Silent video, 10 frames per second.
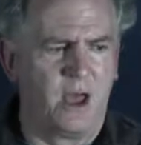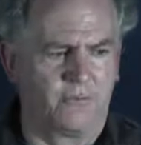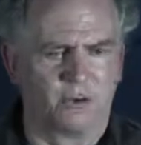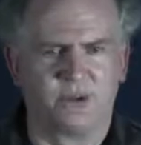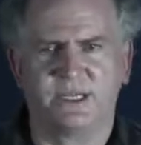of
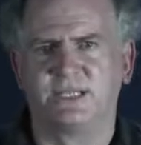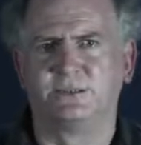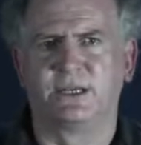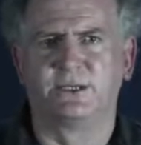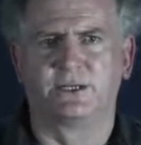a rotation
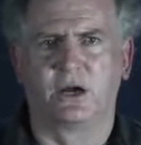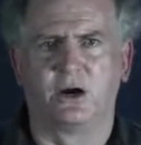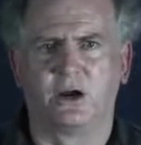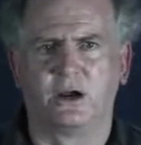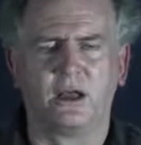matrix
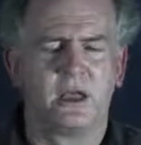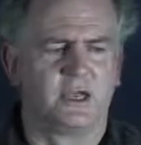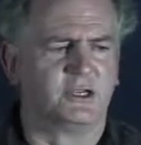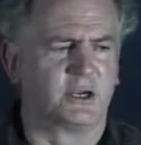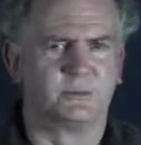R
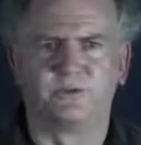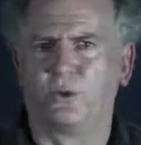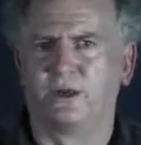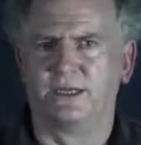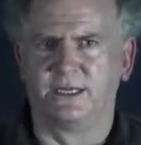in terms of
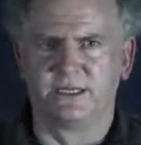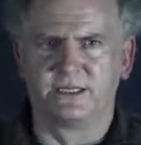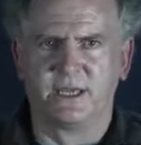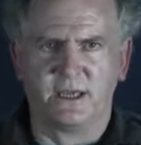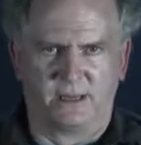
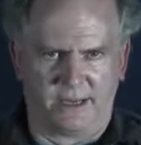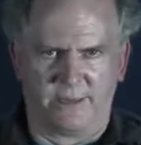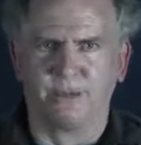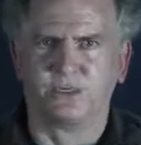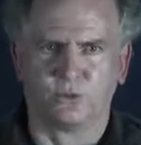quantities
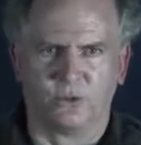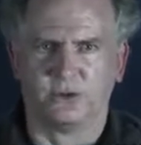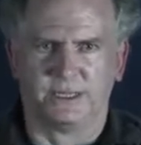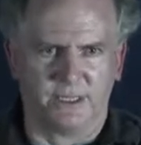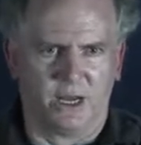like pitch
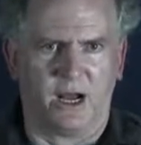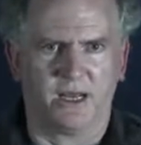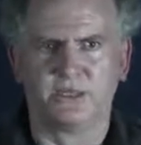roll and yaw,